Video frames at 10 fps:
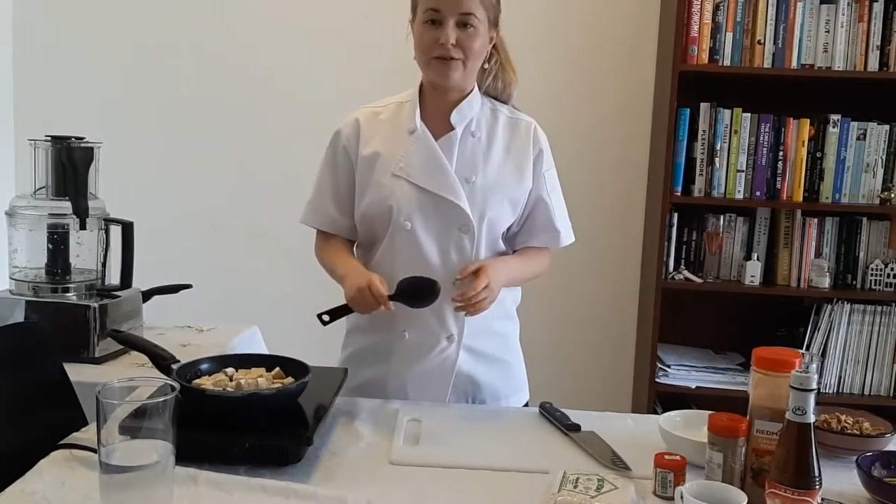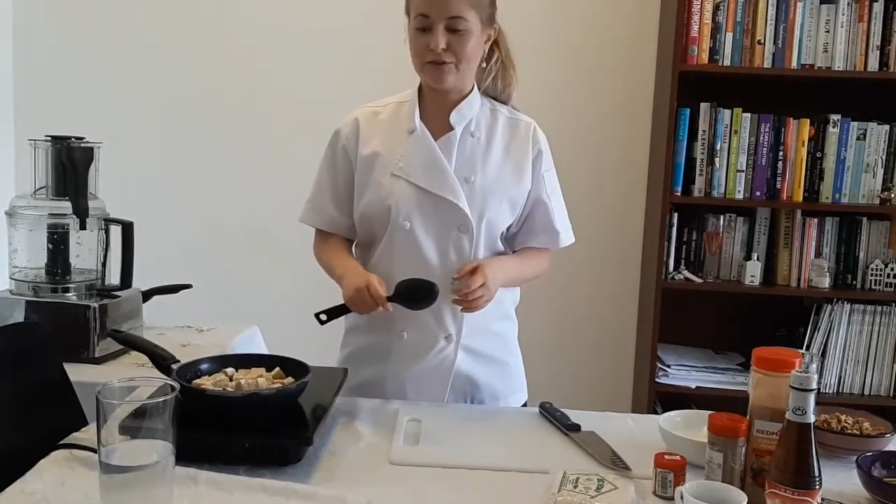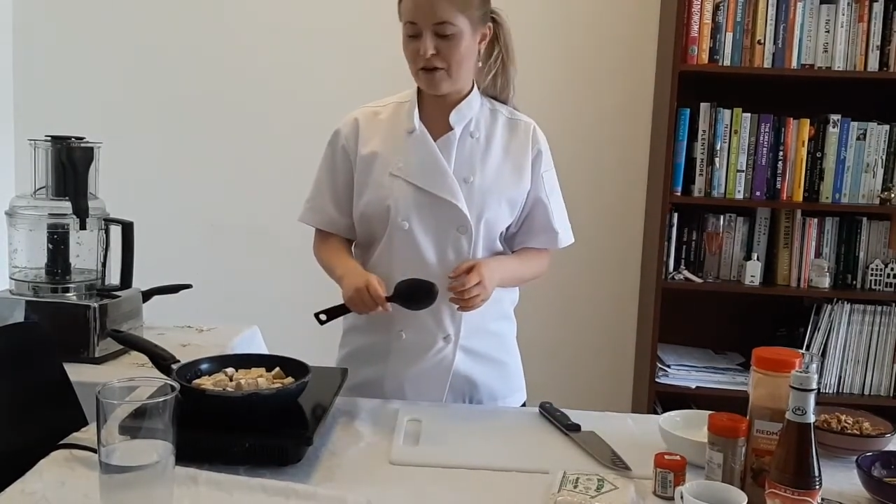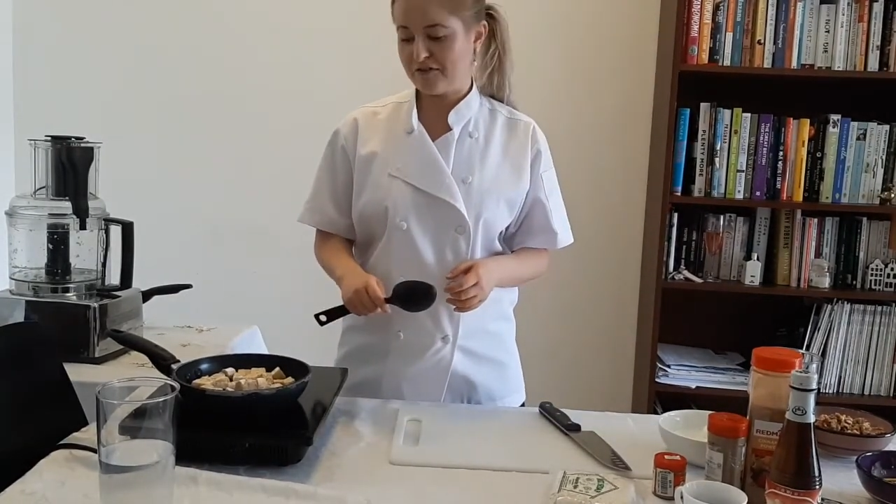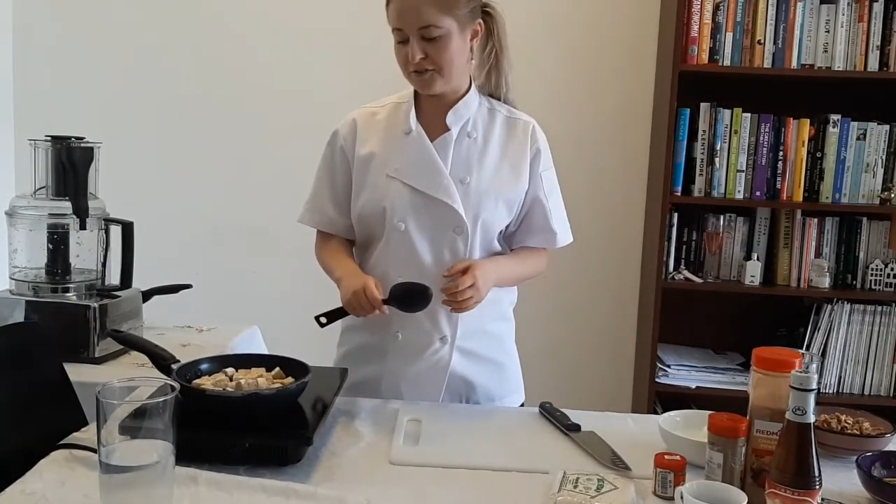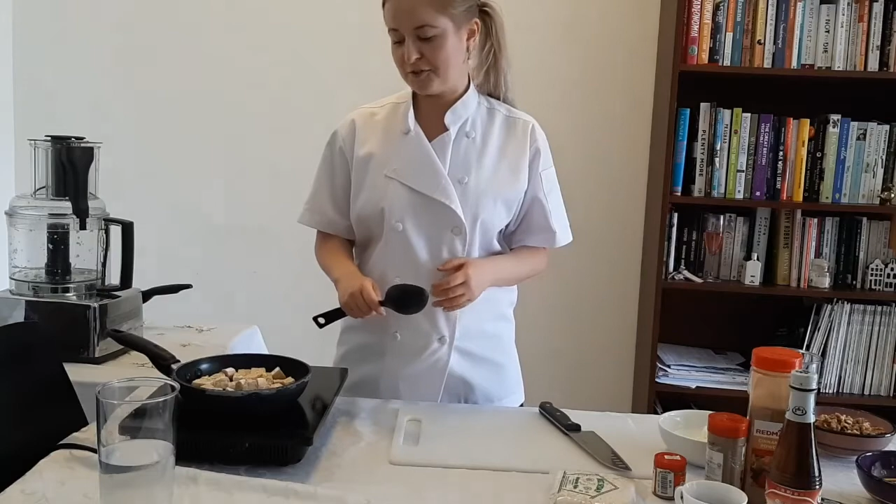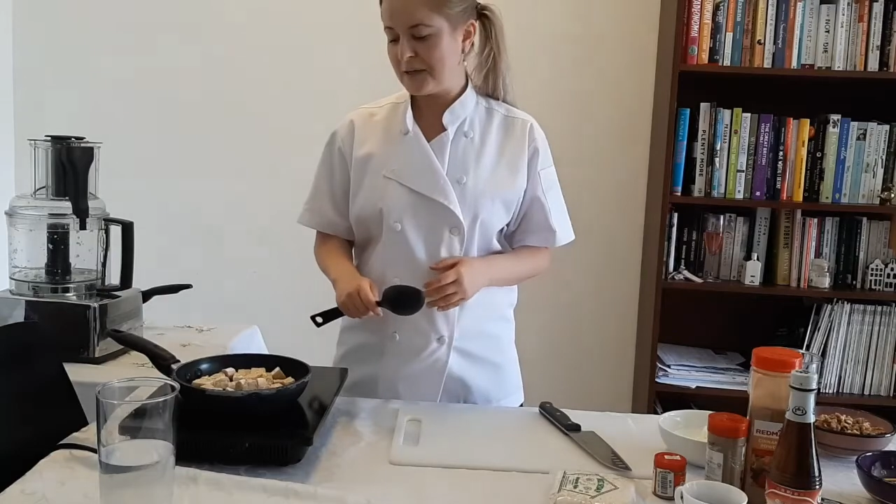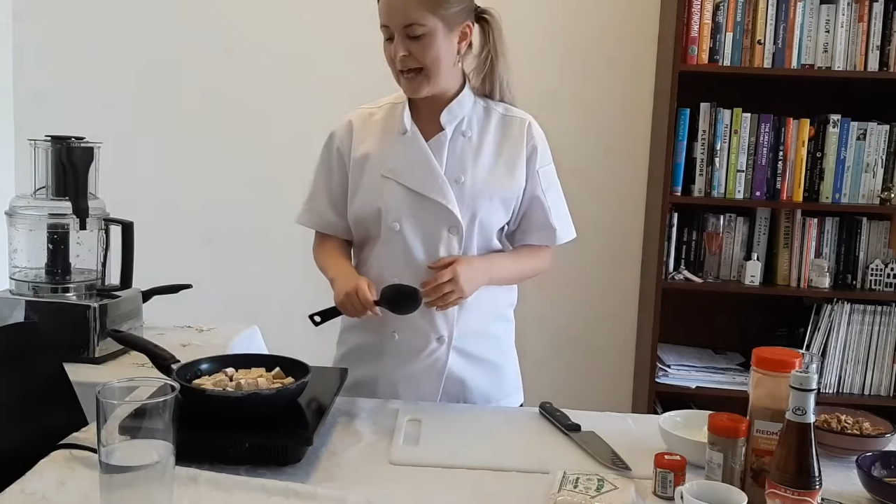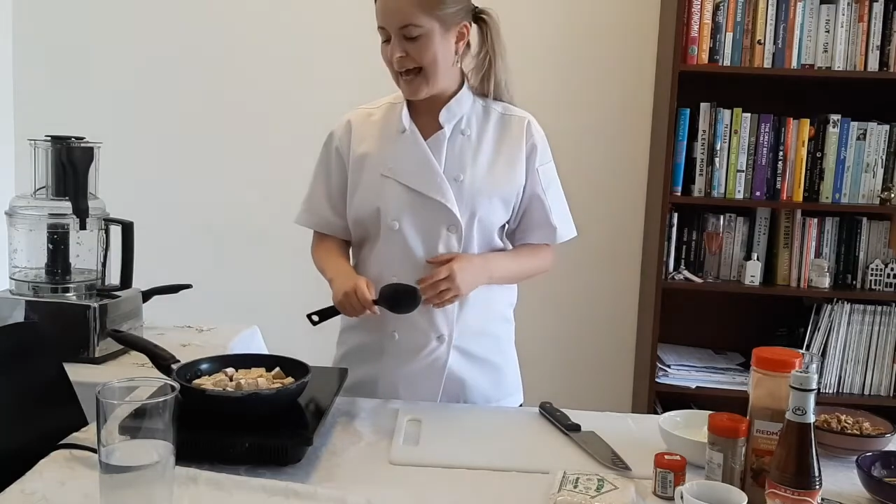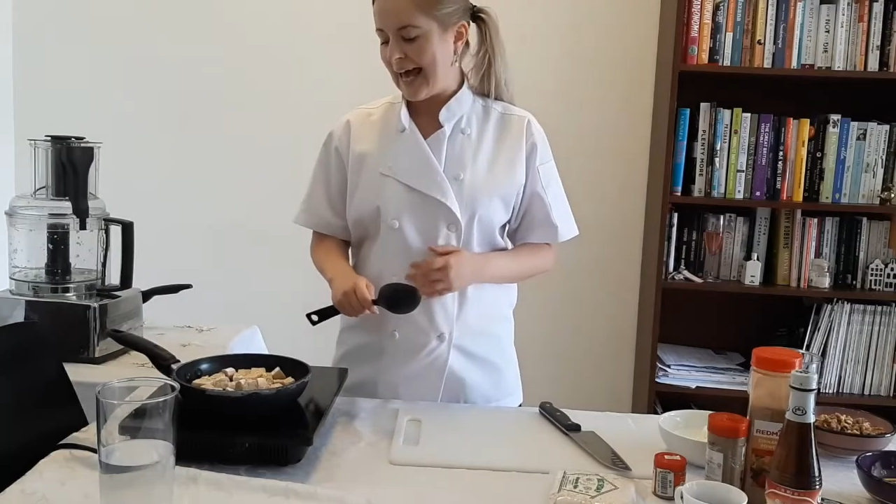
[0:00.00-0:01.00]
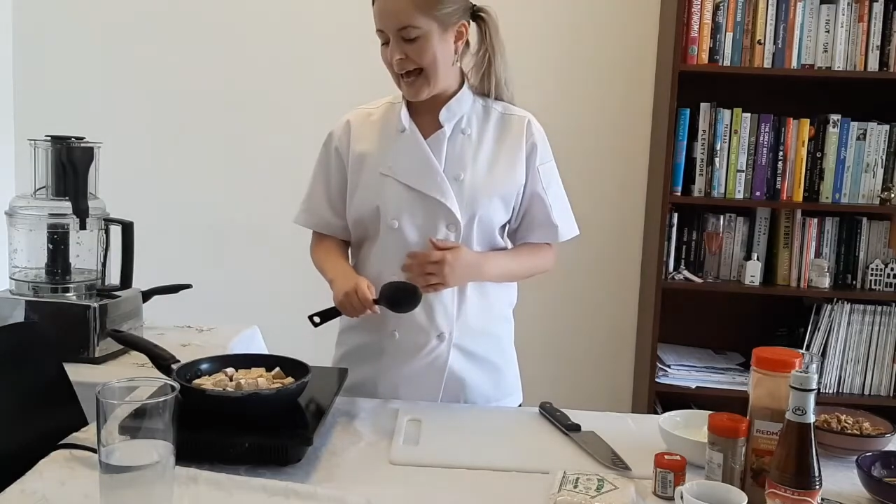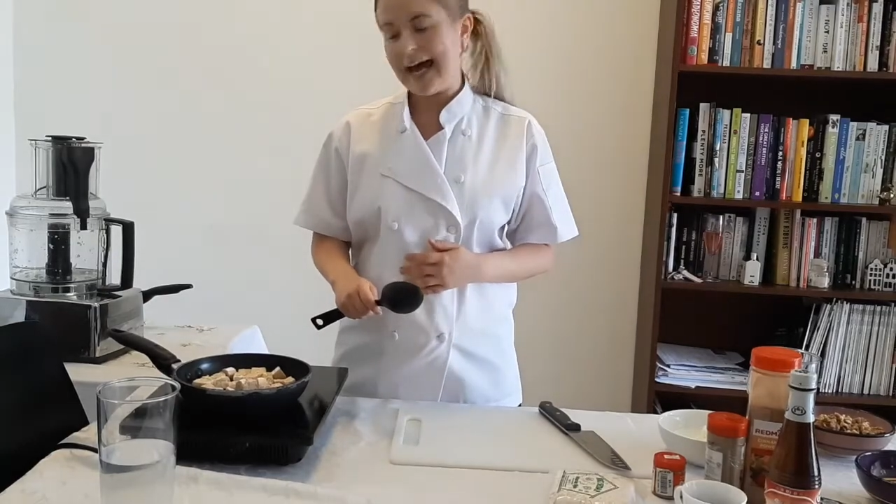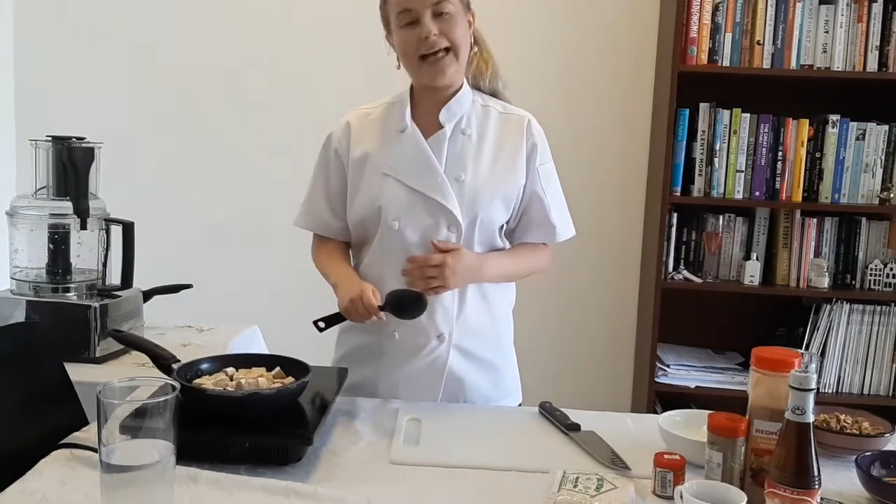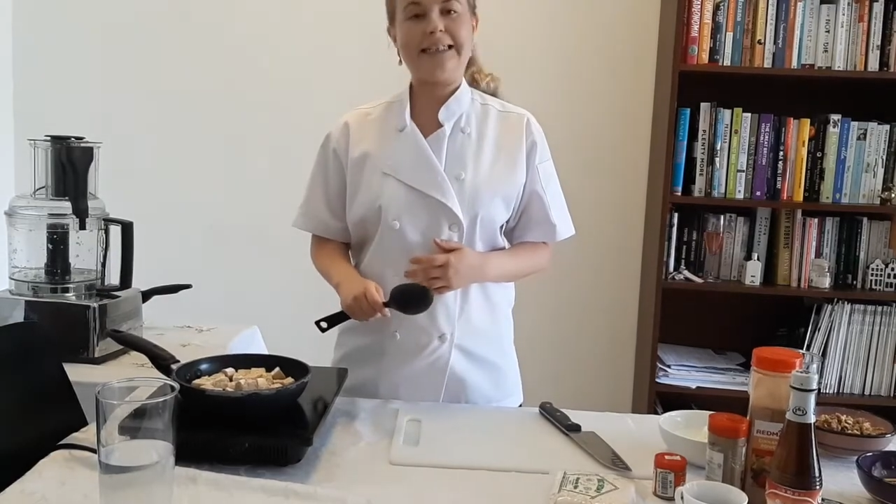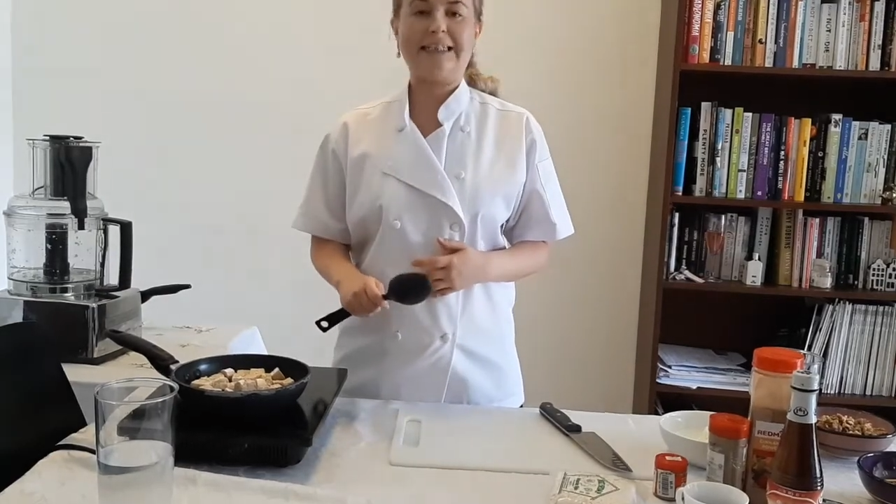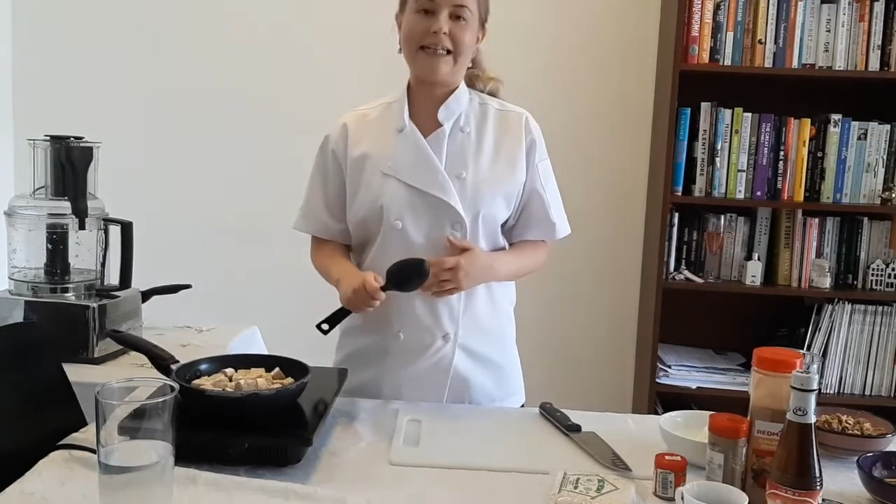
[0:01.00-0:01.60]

tofu, and it